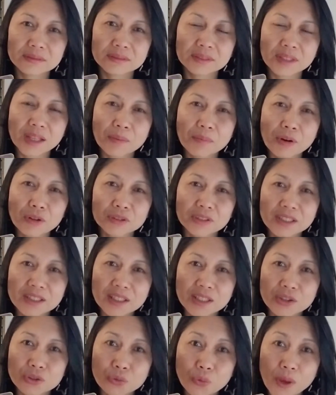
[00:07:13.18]
the
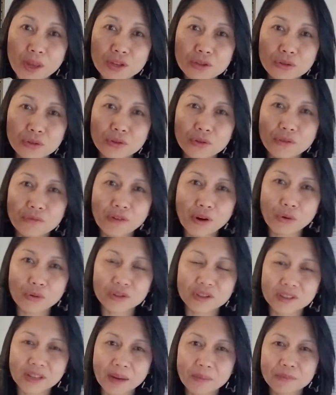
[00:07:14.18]
situation of
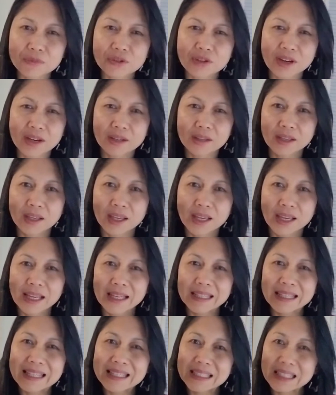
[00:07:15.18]
our subject.
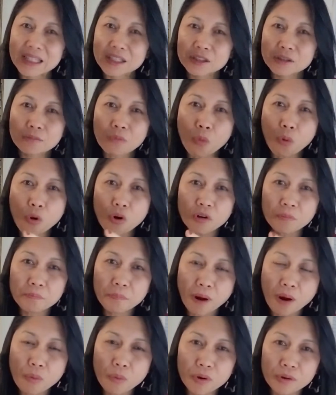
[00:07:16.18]
This is more
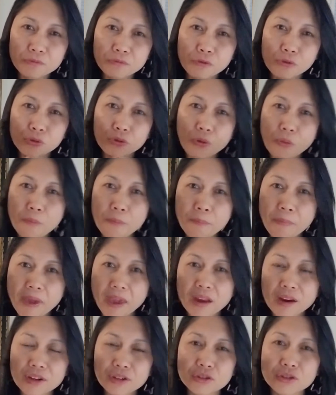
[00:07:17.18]
powerful
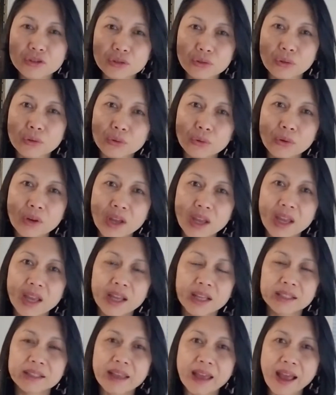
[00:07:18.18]
compared to
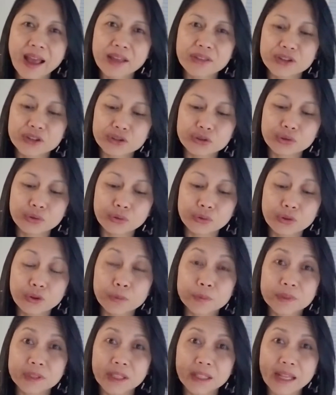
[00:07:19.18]
the other two
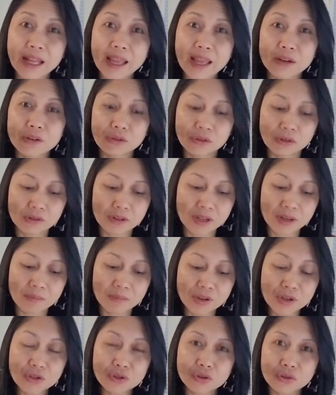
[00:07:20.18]
groups that I had already
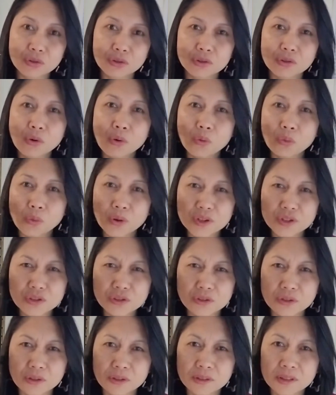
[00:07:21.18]
mentioned who
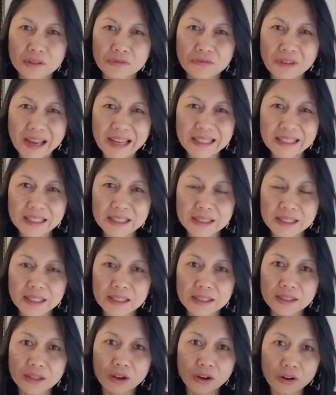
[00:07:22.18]
question the
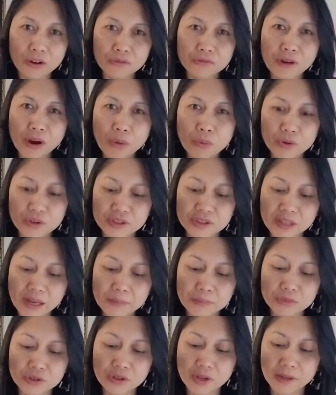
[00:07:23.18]
finances of our
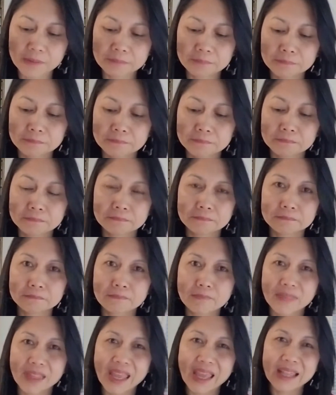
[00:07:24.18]
subject.
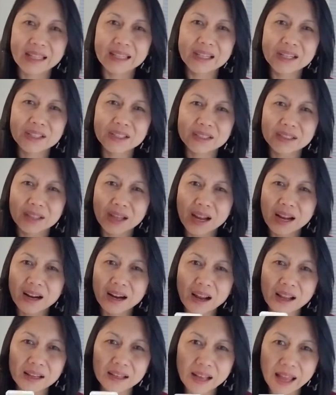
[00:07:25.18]
And these
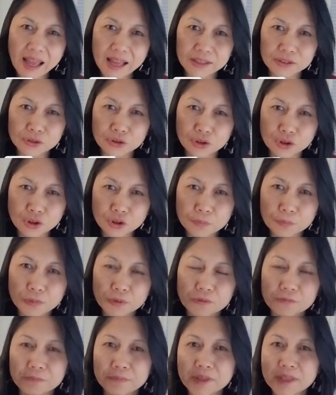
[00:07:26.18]
are a lot, group
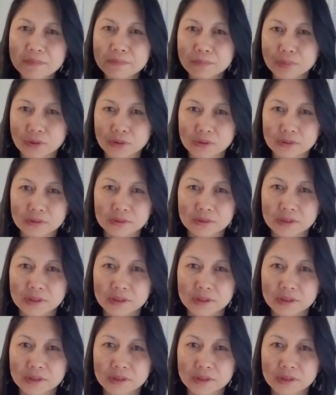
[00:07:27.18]
of people